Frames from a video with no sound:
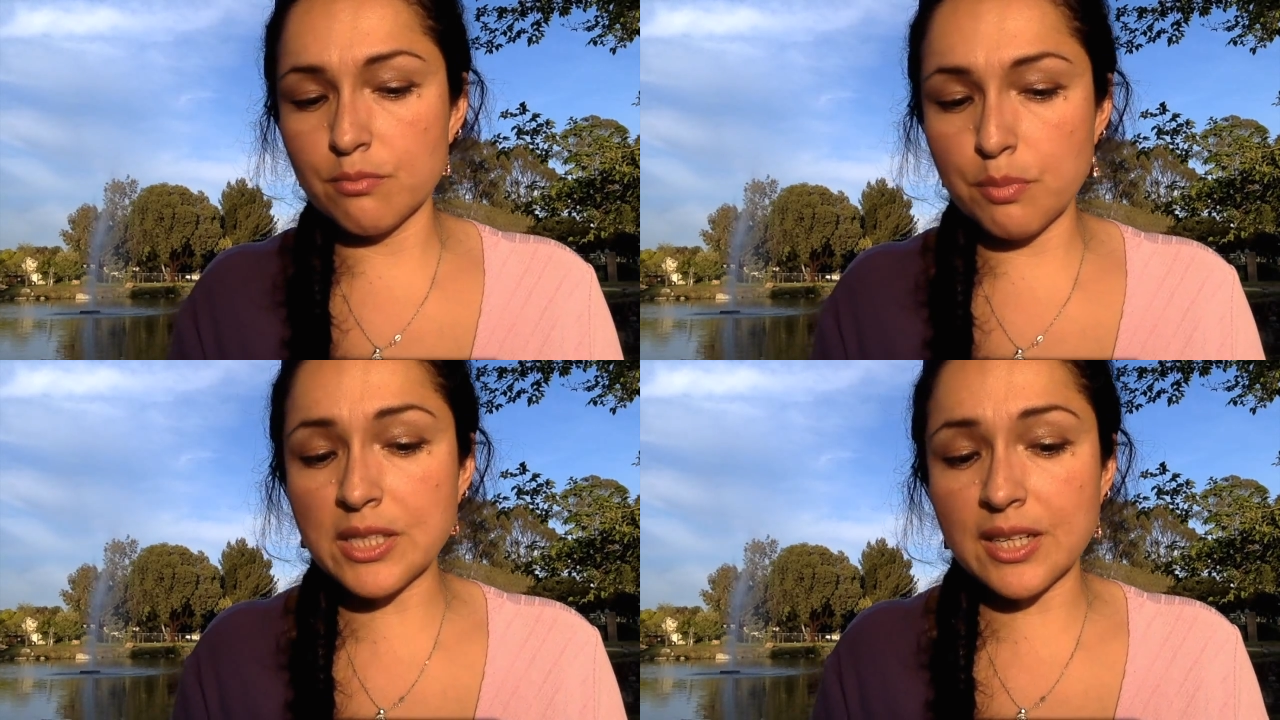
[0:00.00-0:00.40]

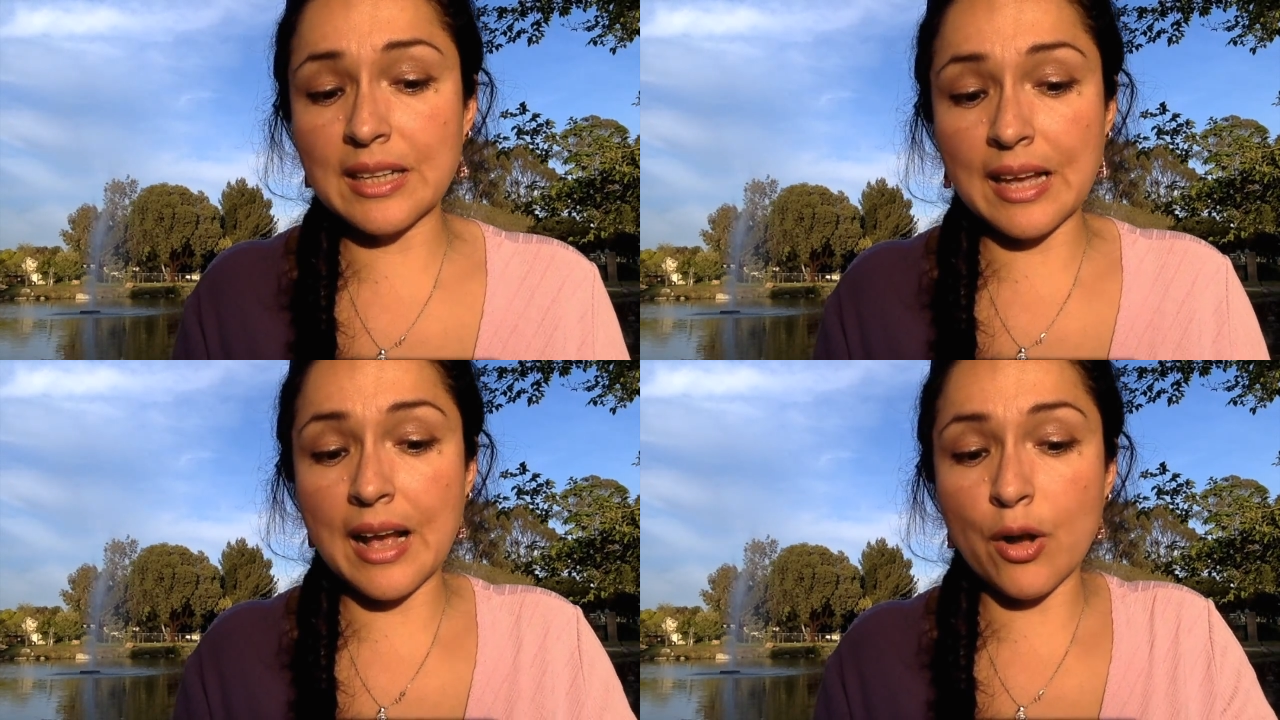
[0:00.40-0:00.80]
basically
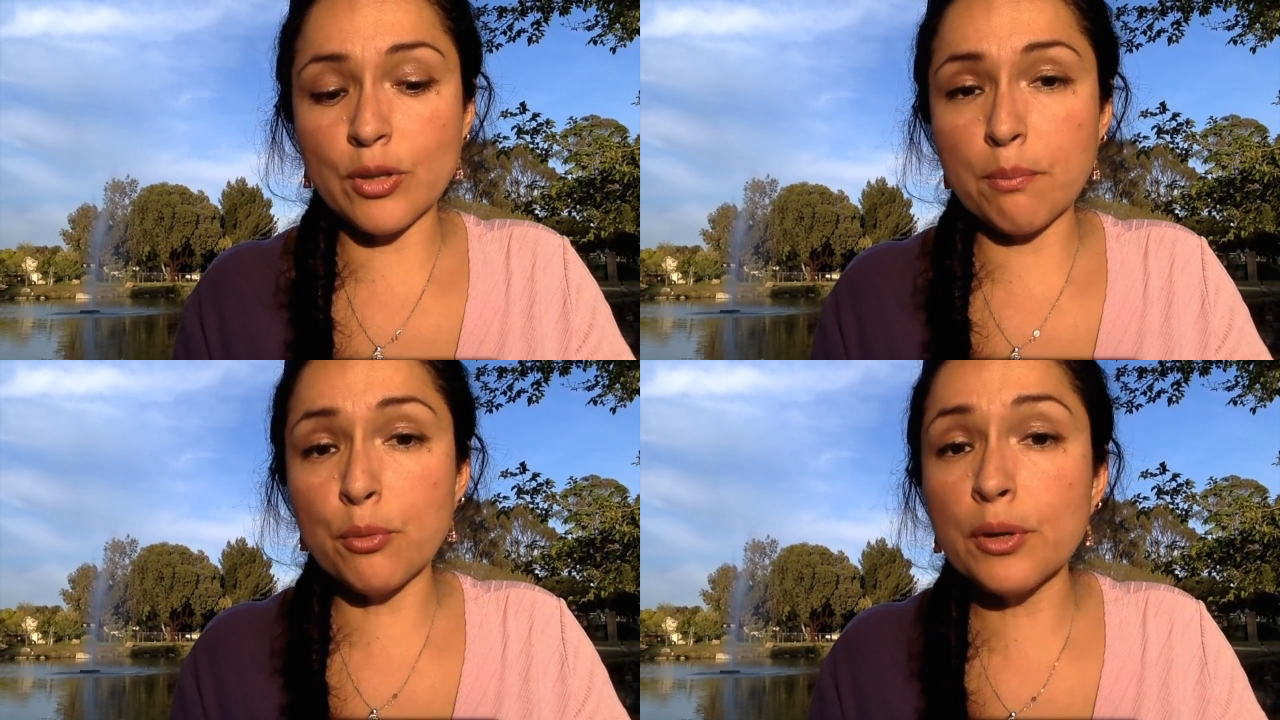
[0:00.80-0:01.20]
the cacao
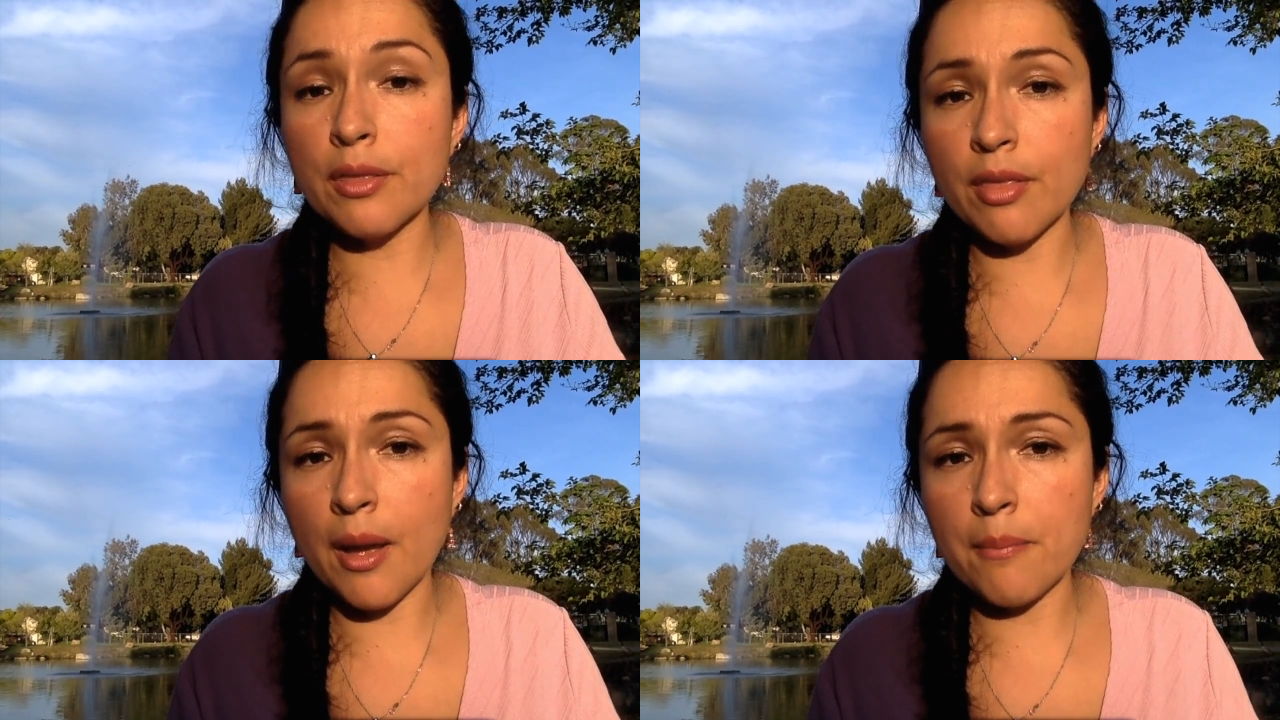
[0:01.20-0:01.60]
they put
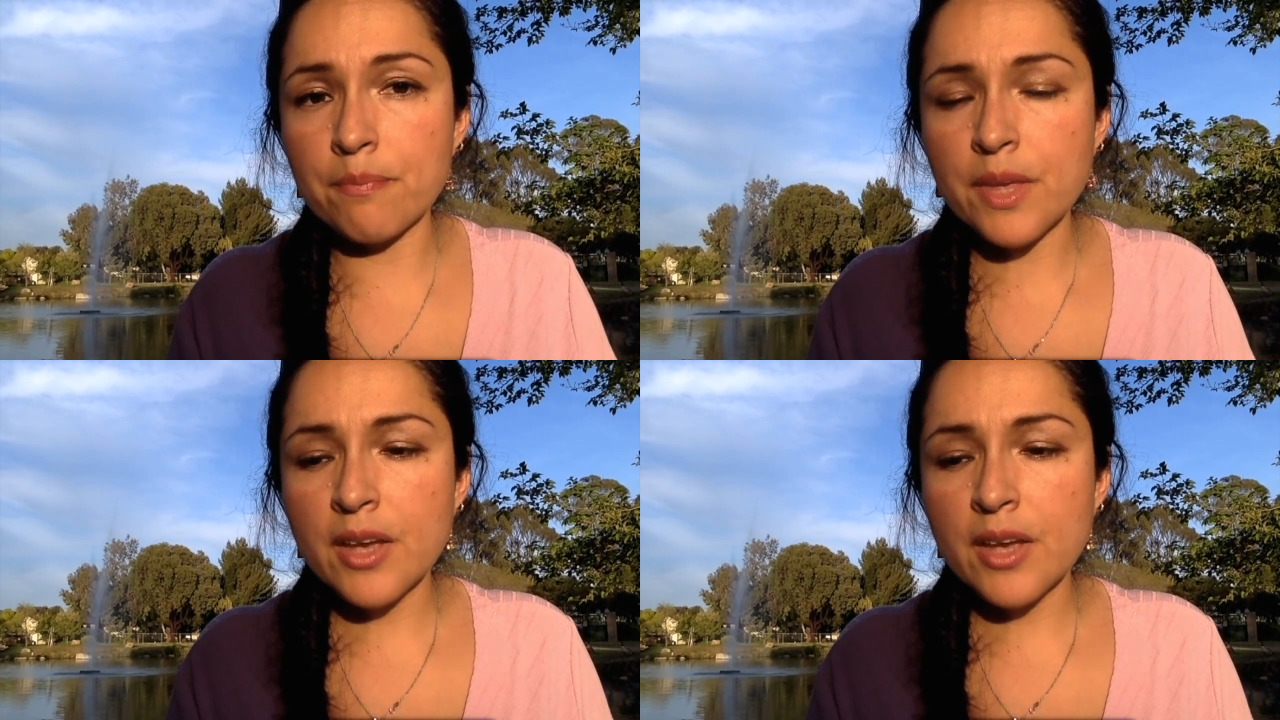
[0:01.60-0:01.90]
in them.